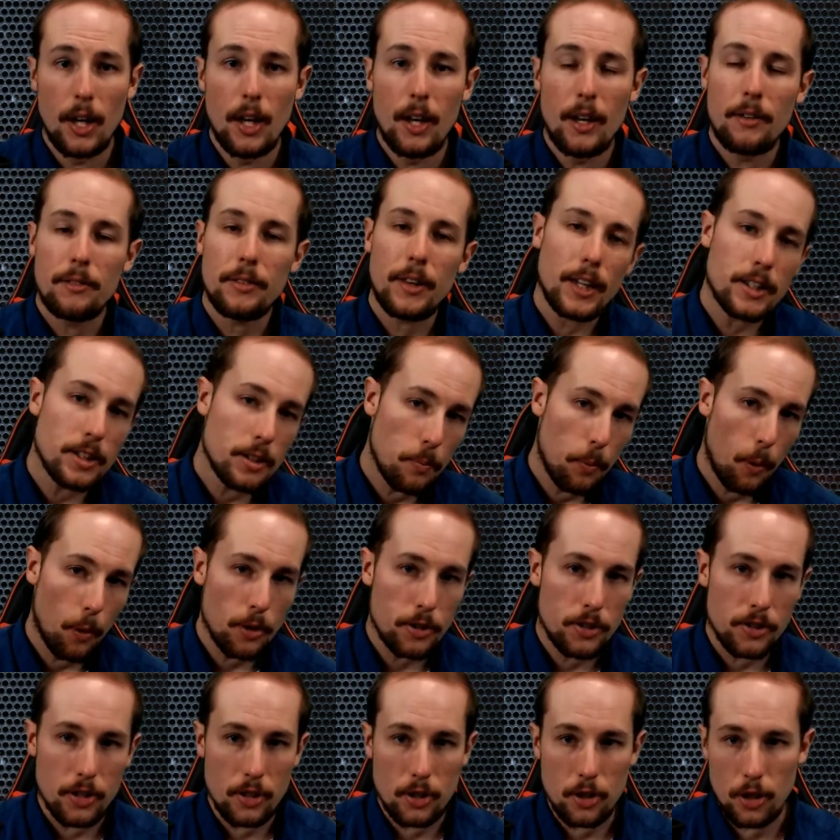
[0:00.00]
That supports
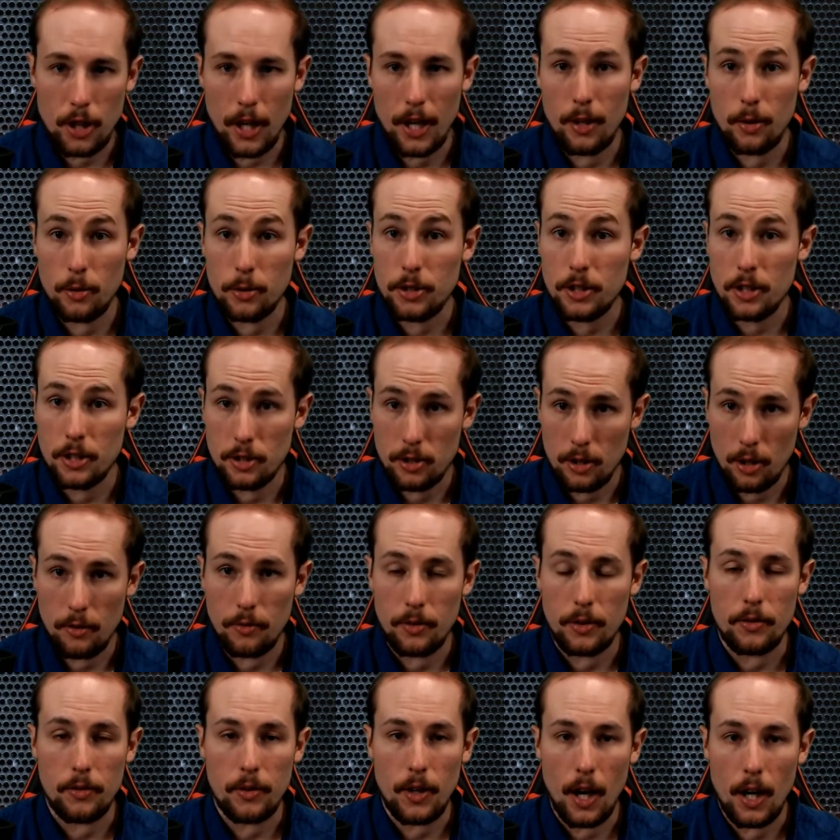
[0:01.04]
this channel's
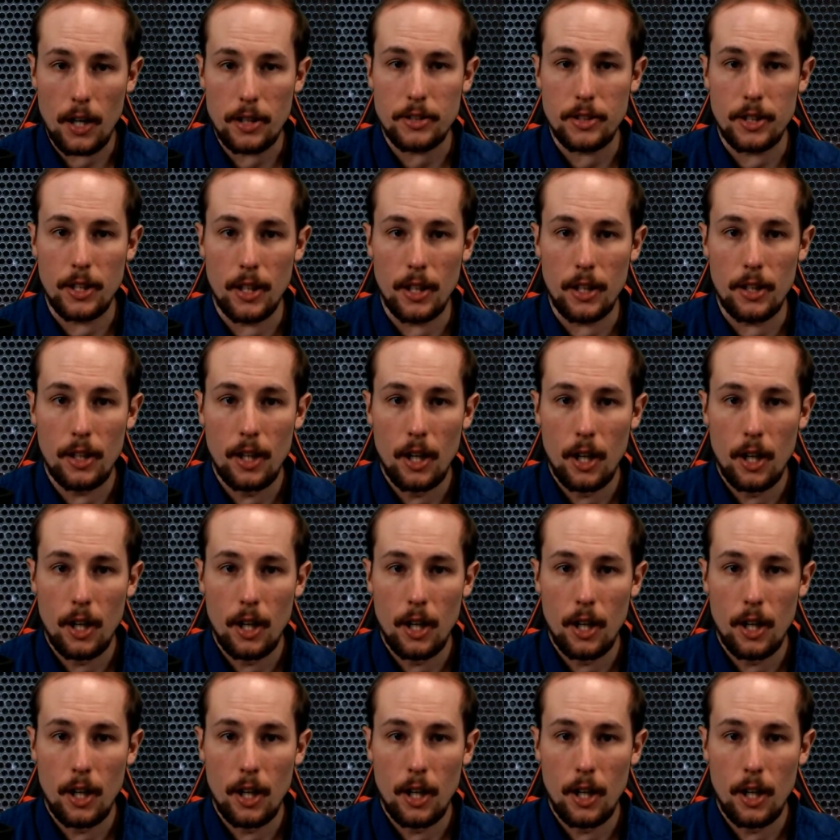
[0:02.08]
conservative content,